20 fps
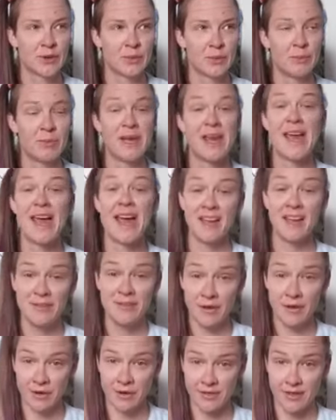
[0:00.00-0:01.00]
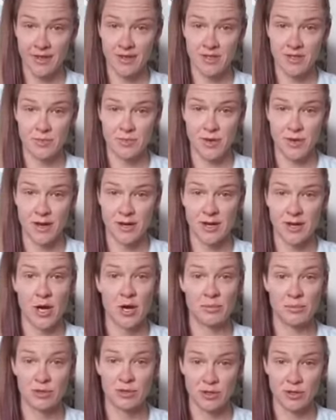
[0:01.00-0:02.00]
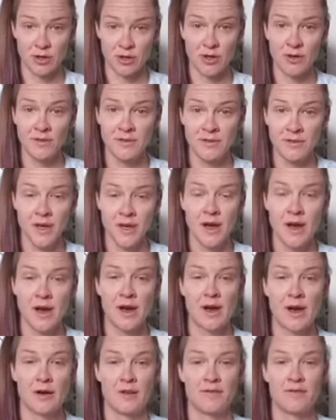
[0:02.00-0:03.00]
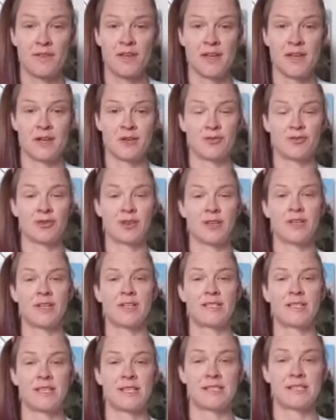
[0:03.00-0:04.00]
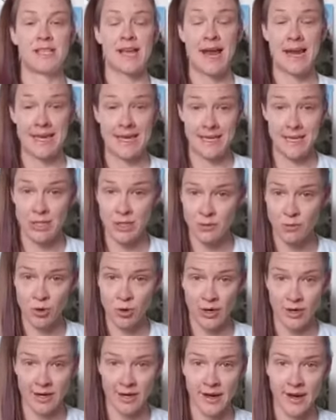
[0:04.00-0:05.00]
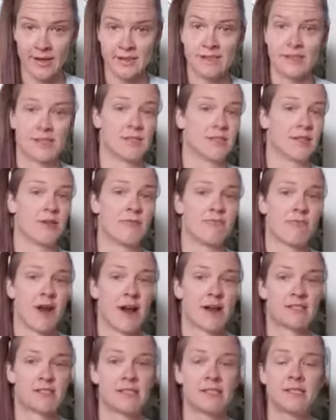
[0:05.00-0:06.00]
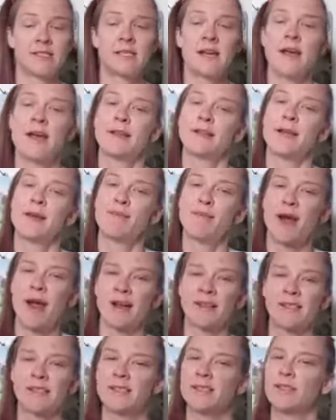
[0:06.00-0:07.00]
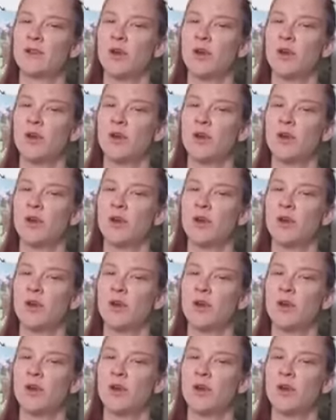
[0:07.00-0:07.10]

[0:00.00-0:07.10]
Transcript: behavior that has been observed of the Indris is that each morning as the sun rises, they practice an